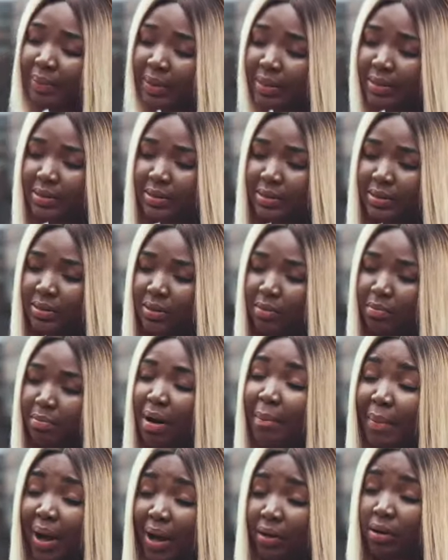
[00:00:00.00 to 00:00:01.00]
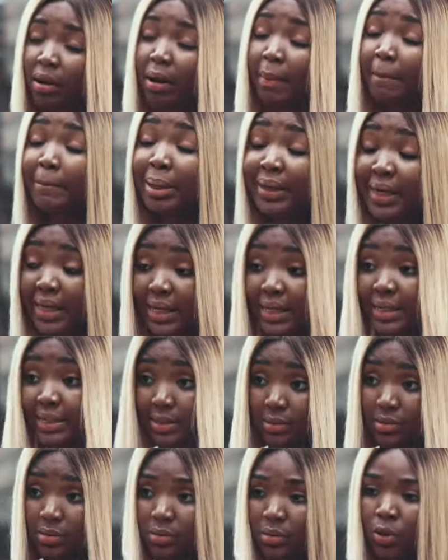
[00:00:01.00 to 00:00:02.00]
Mama, eh? Please, Mama,
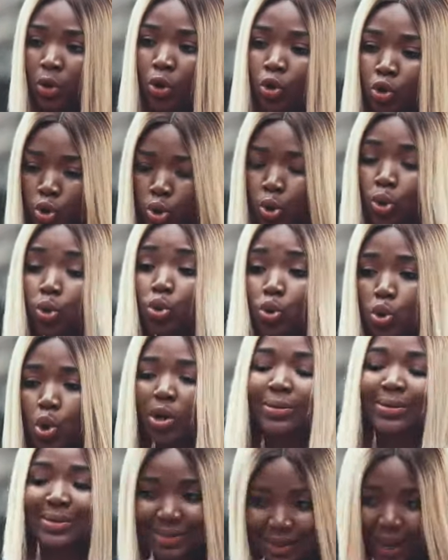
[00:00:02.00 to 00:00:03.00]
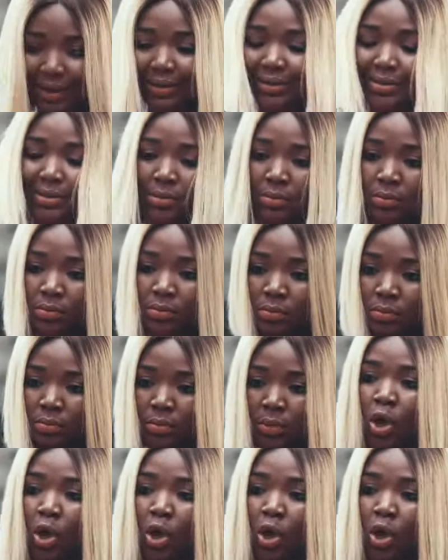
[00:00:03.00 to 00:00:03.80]
please, do not start.